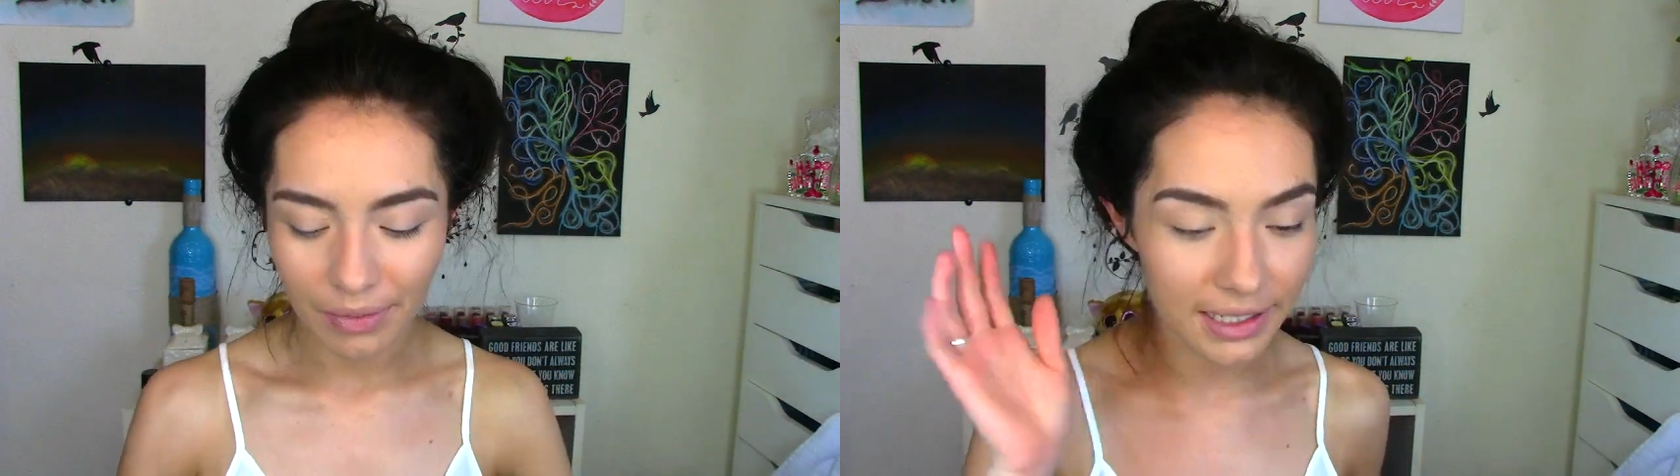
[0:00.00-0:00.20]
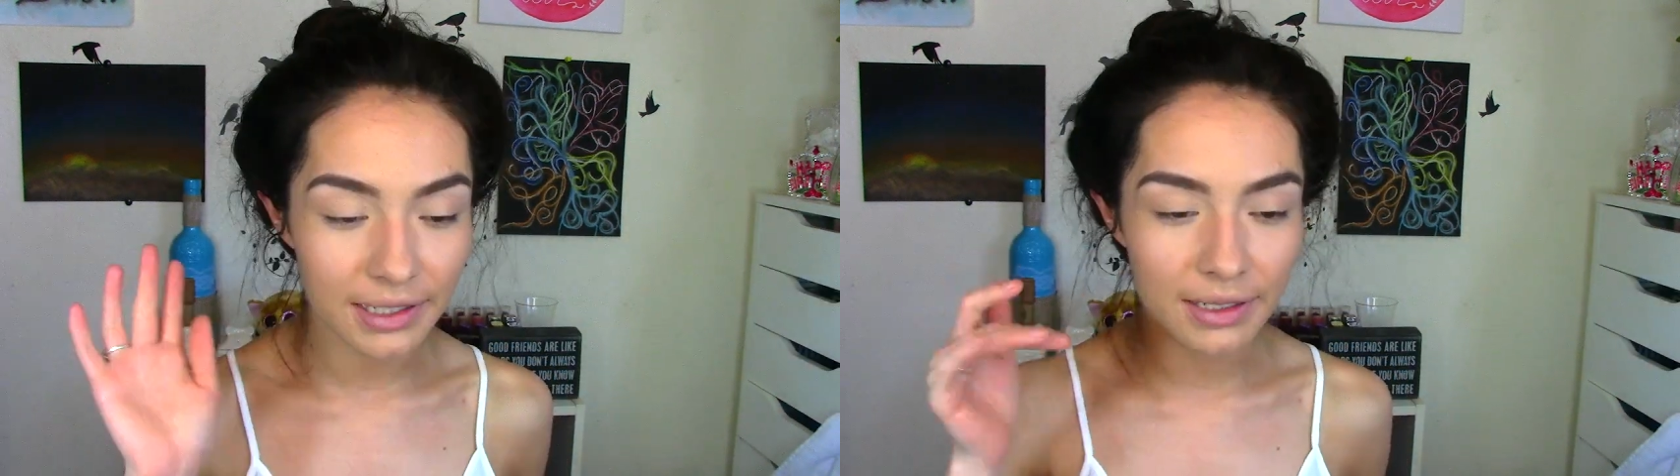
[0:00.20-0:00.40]

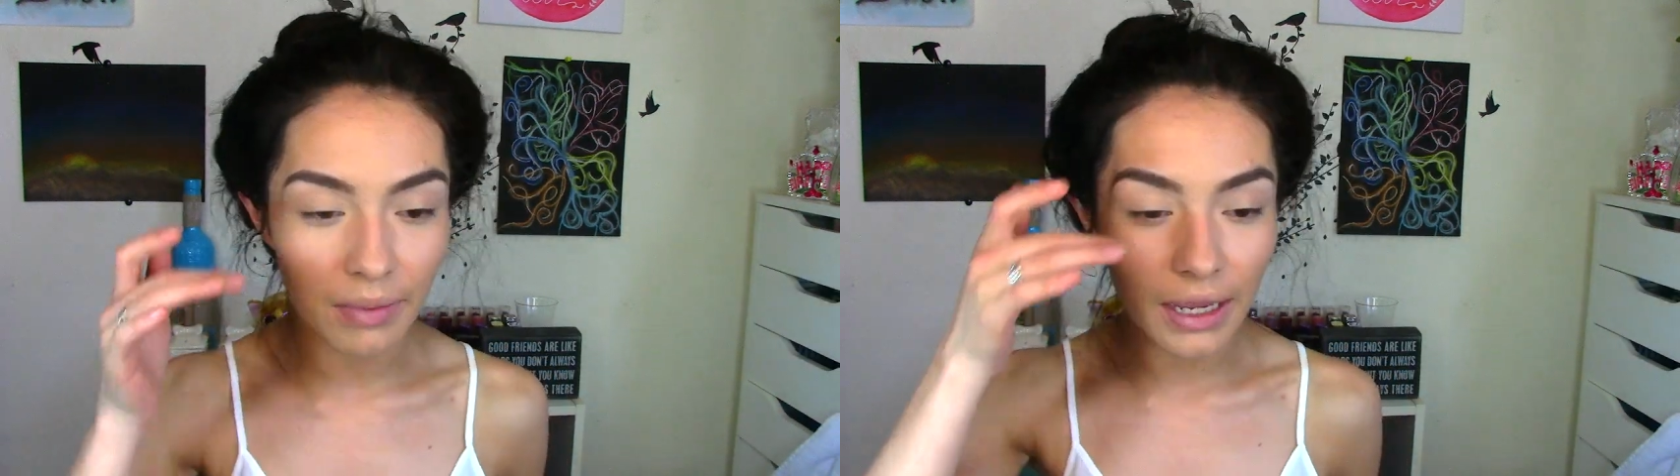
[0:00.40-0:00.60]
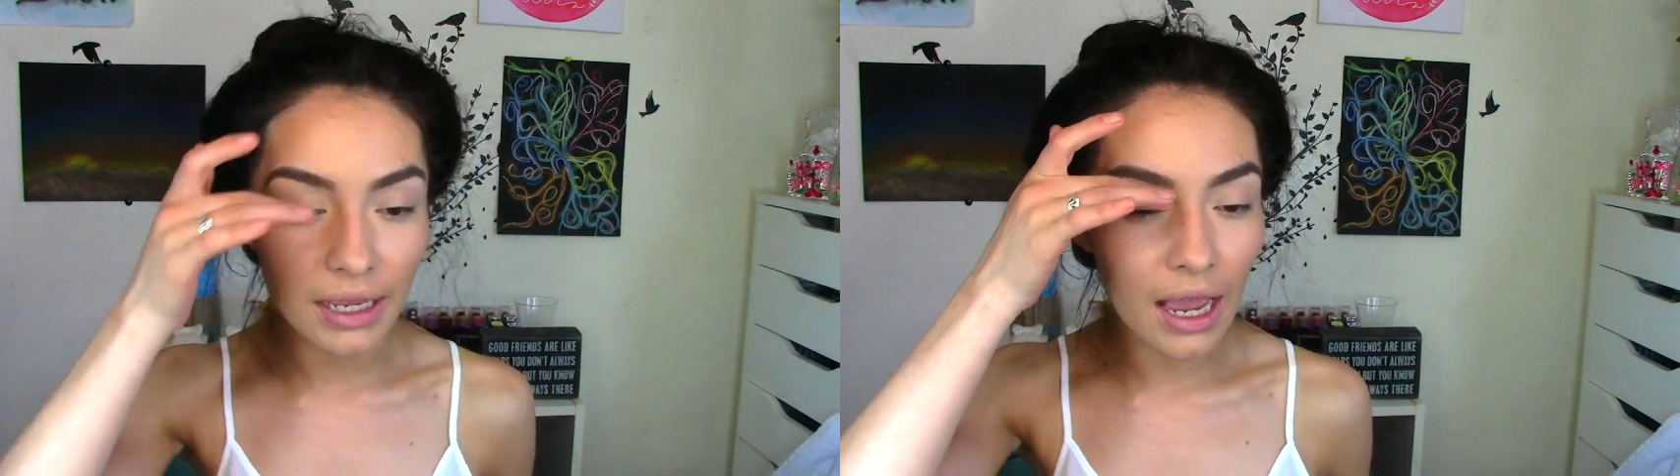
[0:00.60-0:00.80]
Since
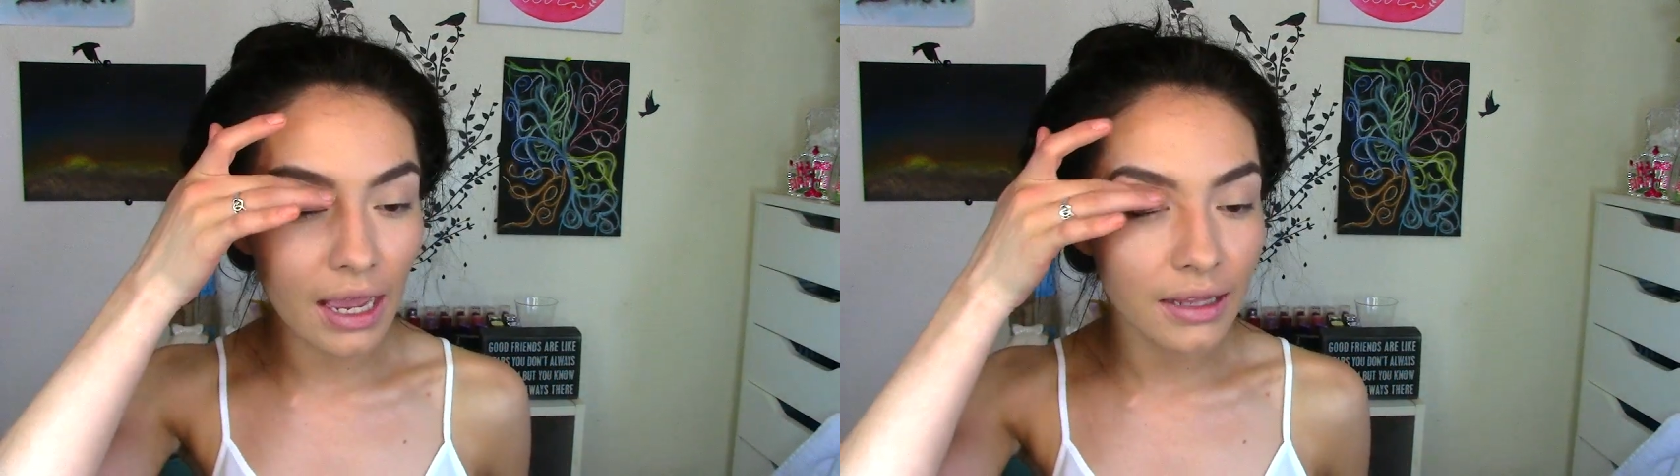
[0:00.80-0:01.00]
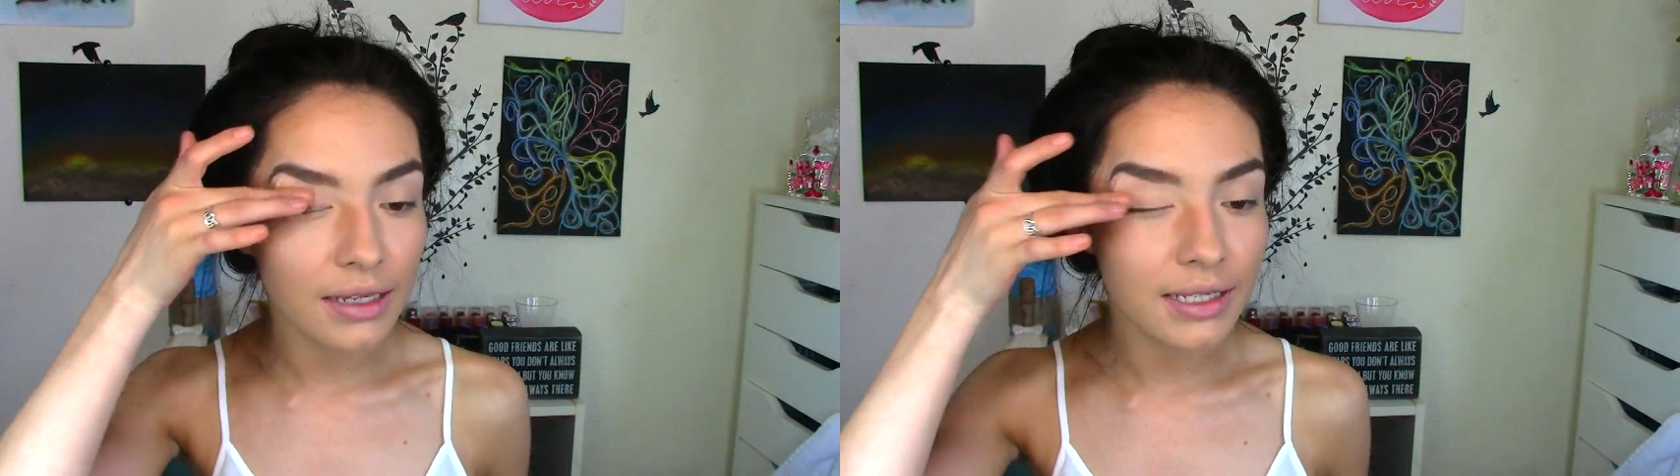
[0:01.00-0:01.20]
my
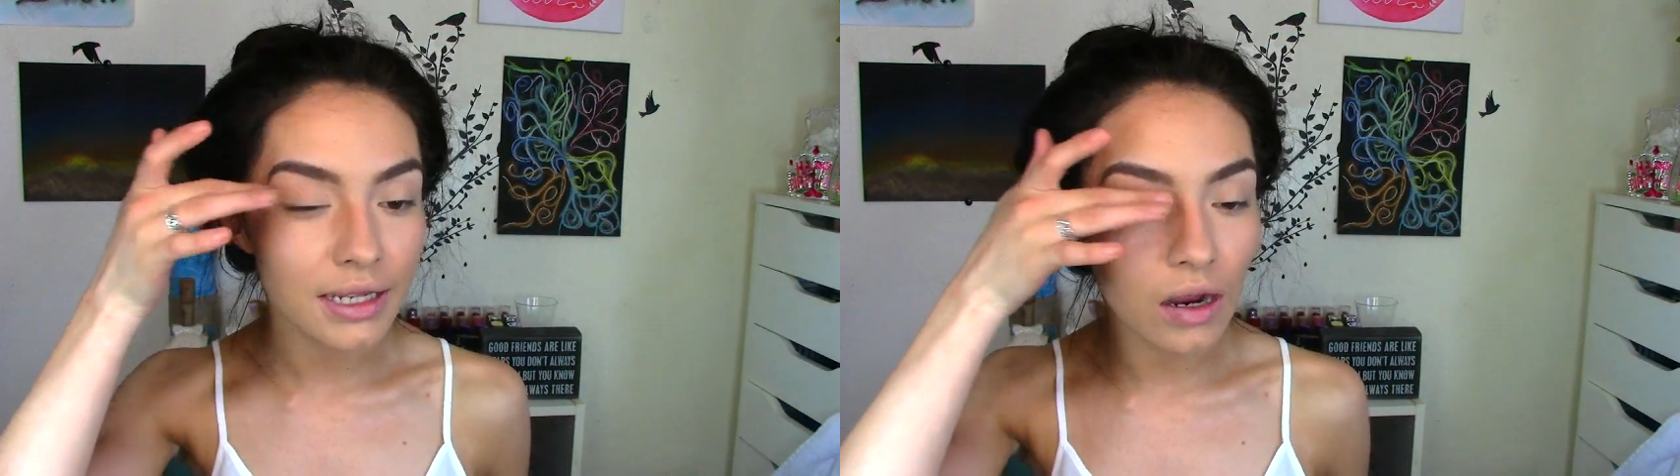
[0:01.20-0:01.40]
eyelids